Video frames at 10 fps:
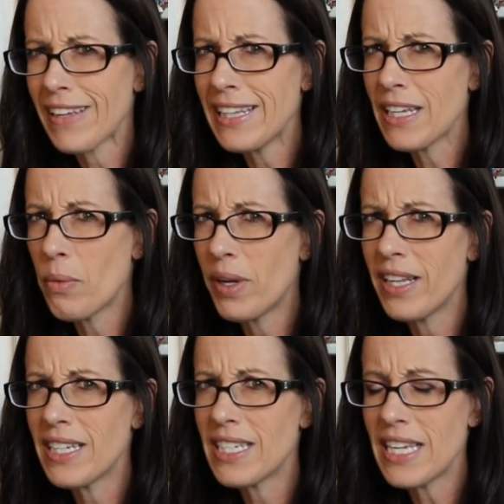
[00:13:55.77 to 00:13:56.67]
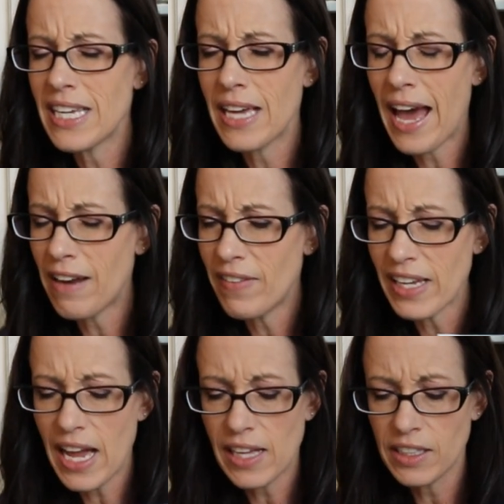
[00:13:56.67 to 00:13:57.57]
think, in one of the tea advent
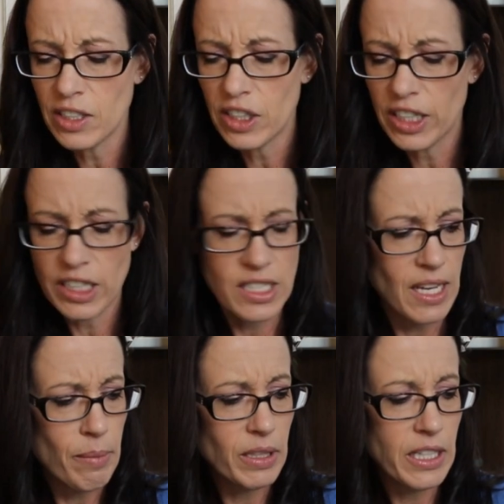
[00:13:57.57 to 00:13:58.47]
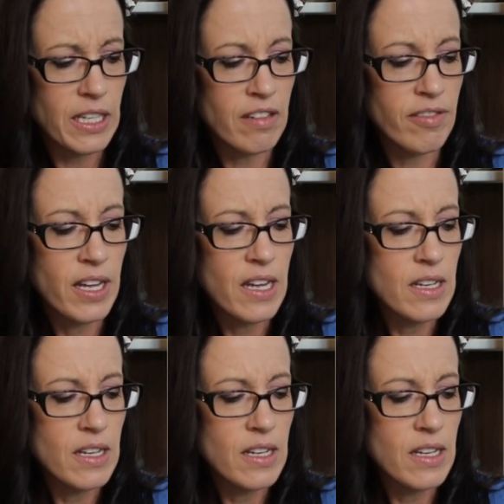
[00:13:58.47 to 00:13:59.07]
calendars, I believe.